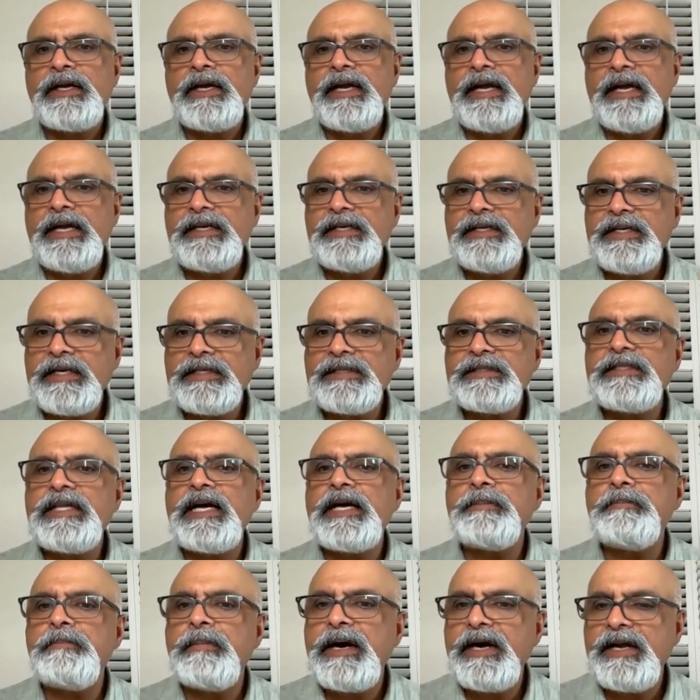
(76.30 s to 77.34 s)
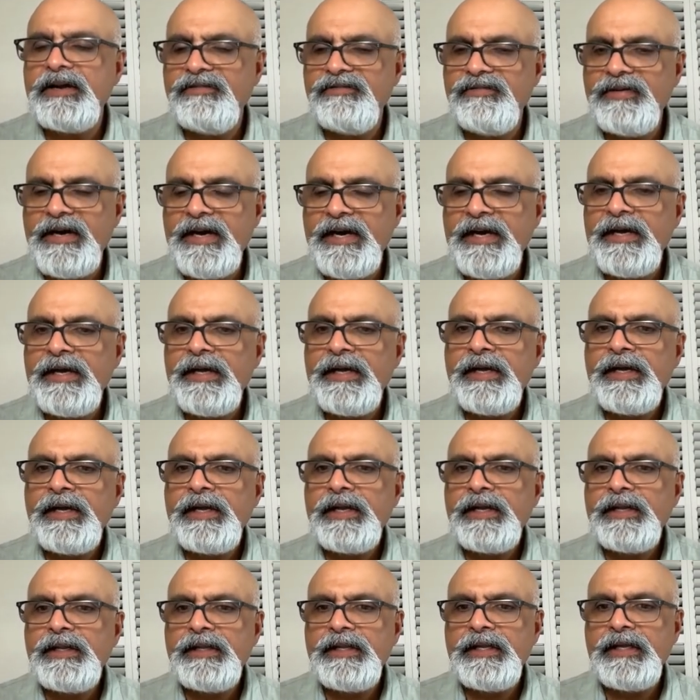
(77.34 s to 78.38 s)
it does not modify
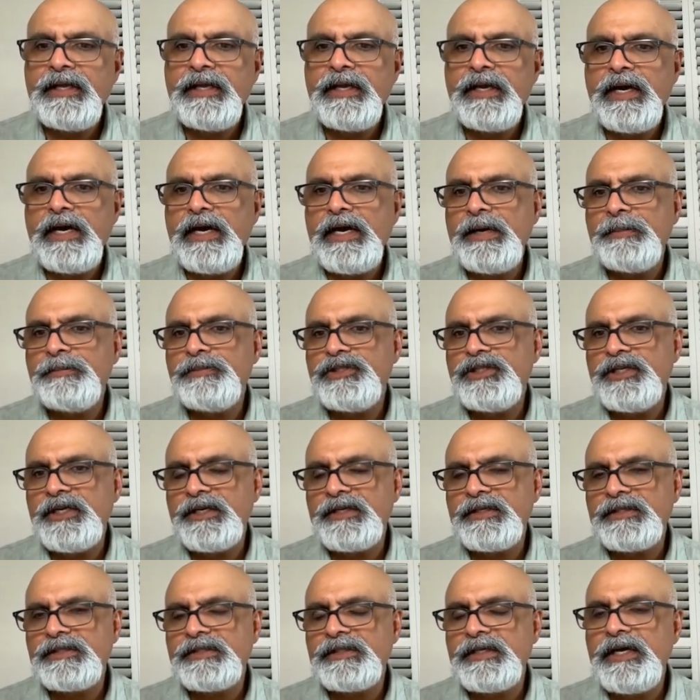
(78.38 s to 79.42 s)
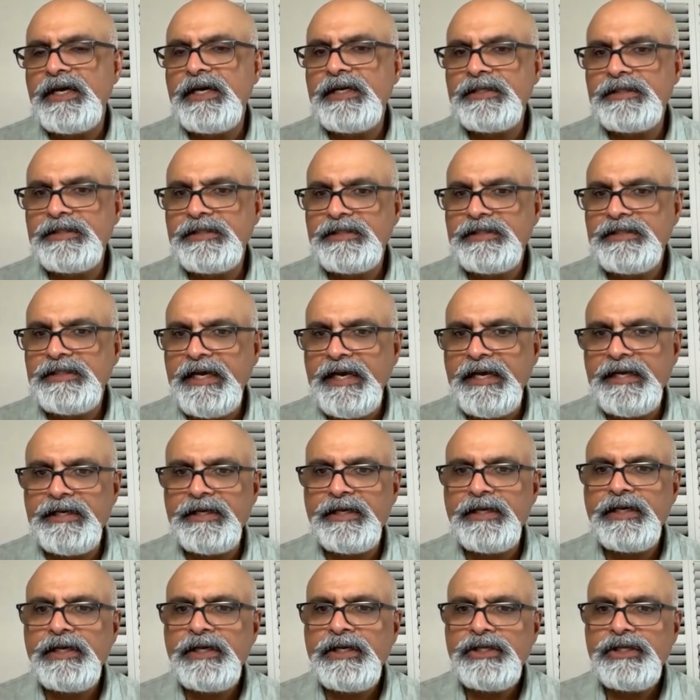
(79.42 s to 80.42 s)
the object's state.